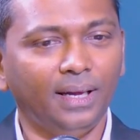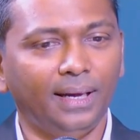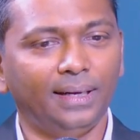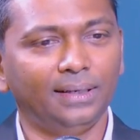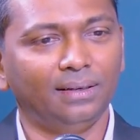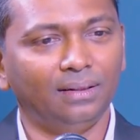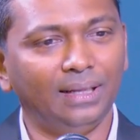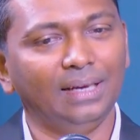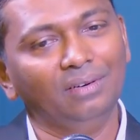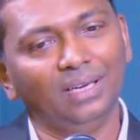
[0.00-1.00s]
And
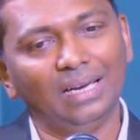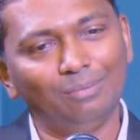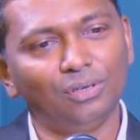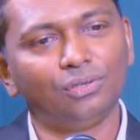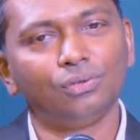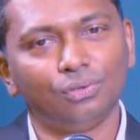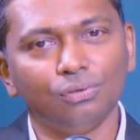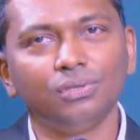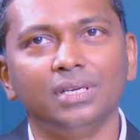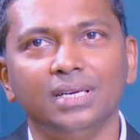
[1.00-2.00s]
they were able to
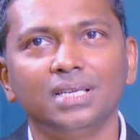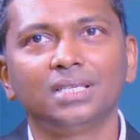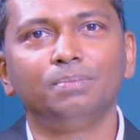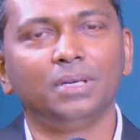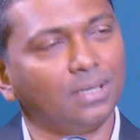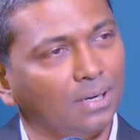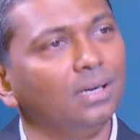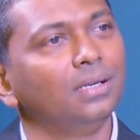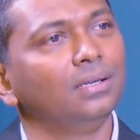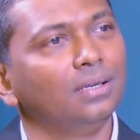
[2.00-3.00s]
do this
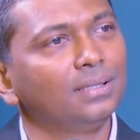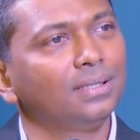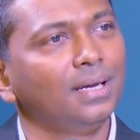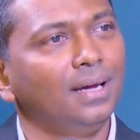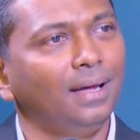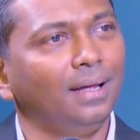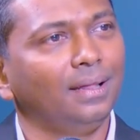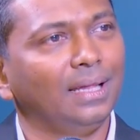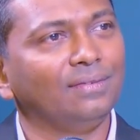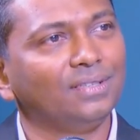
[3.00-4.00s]
because
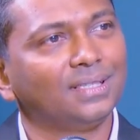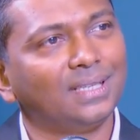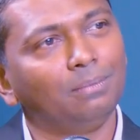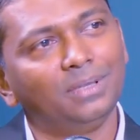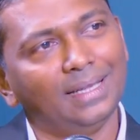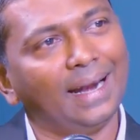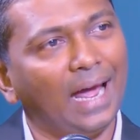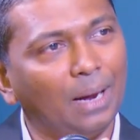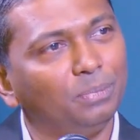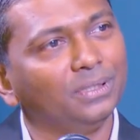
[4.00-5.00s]
there was something that
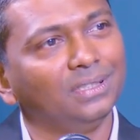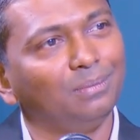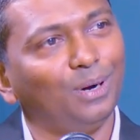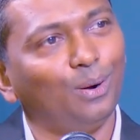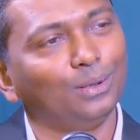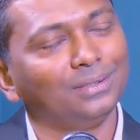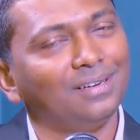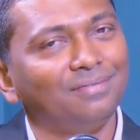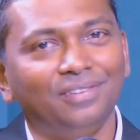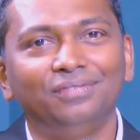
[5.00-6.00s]
happened about
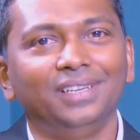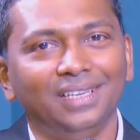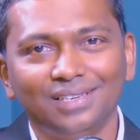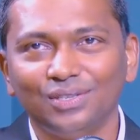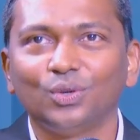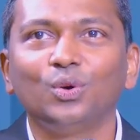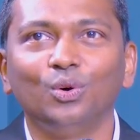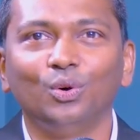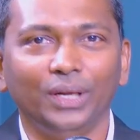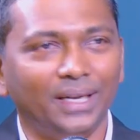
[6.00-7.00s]
50 years
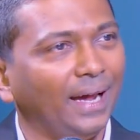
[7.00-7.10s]
ago in